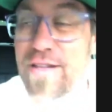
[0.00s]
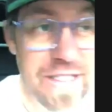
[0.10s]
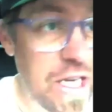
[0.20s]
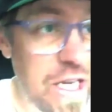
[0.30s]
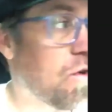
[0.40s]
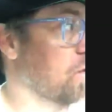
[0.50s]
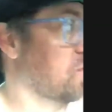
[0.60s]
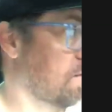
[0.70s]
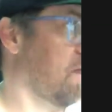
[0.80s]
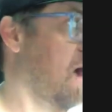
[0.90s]
zero
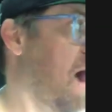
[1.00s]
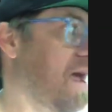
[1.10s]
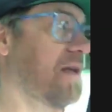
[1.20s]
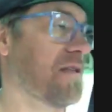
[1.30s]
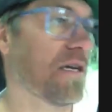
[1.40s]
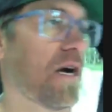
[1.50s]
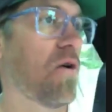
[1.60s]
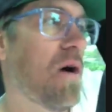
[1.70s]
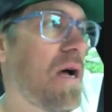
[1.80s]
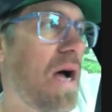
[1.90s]
supply. And
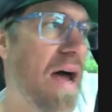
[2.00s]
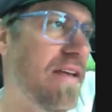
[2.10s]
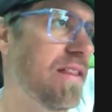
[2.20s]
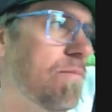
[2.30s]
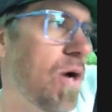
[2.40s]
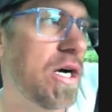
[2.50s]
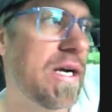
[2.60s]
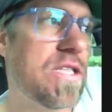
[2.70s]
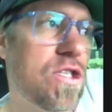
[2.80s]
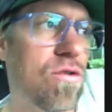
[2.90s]
so I think the
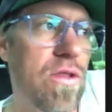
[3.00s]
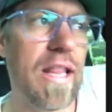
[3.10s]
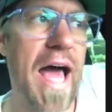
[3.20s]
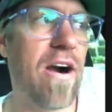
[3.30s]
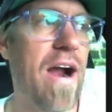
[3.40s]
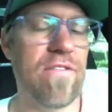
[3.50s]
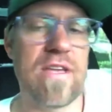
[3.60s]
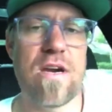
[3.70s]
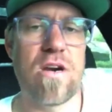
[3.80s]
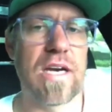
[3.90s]
markets through the latter half of
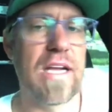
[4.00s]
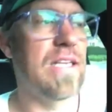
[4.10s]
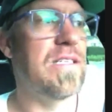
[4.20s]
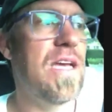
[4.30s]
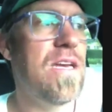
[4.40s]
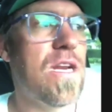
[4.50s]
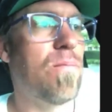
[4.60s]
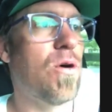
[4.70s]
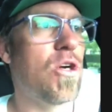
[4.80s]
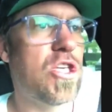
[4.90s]
the year are going to continue to
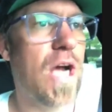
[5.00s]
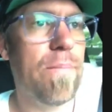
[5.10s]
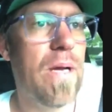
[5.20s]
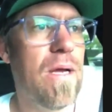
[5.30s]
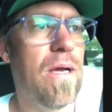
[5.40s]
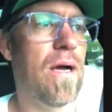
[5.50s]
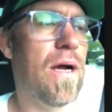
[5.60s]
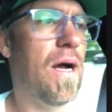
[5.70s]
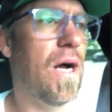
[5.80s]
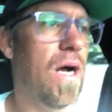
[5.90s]
push up.
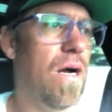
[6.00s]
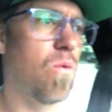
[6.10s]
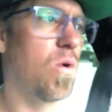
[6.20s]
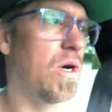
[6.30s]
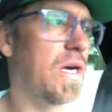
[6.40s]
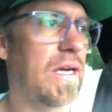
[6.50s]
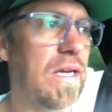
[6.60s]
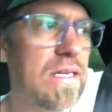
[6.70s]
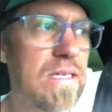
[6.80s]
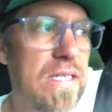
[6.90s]
We're going to
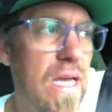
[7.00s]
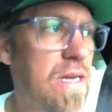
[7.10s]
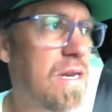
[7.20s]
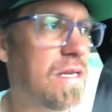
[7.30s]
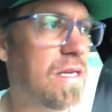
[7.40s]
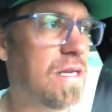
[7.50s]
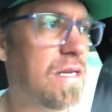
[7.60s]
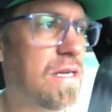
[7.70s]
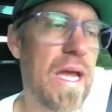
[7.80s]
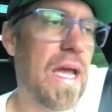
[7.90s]
continue to sell
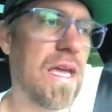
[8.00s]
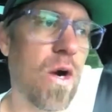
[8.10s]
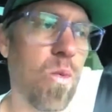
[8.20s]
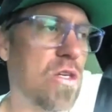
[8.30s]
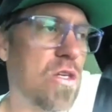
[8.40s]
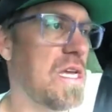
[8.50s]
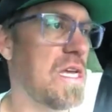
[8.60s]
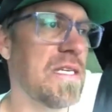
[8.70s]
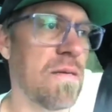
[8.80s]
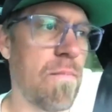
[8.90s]
homes. We're
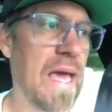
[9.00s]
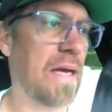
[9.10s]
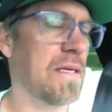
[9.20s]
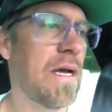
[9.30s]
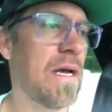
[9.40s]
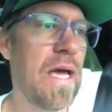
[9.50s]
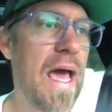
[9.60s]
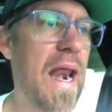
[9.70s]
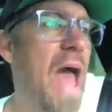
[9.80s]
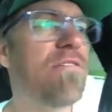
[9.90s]
seeing demand
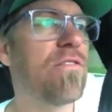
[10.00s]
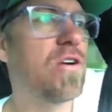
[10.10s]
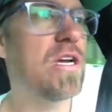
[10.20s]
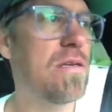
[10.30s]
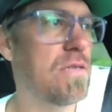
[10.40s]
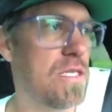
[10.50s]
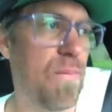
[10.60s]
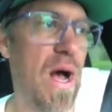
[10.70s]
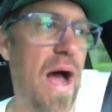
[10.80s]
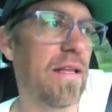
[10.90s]
at every
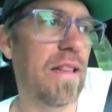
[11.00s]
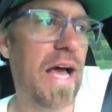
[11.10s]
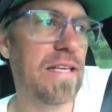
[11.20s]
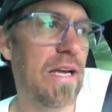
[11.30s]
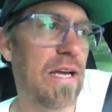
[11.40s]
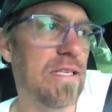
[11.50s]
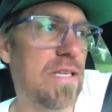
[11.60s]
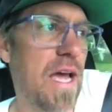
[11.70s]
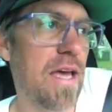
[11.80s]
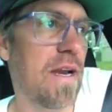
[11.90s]
spot. The last thing I'd
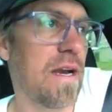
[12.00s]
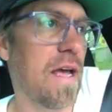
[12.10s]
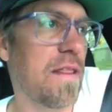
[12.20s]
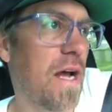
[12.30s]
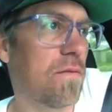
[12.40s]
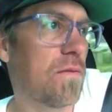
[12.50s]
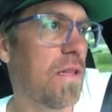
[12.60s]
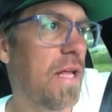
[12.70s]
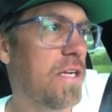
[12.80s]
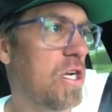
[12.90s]
say, and then
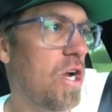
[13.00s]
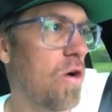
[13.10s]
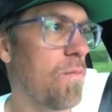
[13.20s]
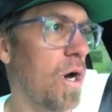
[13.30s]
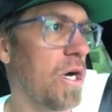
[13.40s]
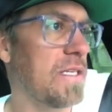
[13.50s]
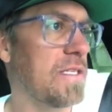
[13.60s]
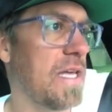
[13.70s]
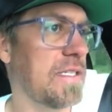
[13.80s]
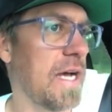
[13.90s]
I'll let you go, Mark,
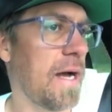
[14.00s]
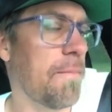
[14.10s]
is that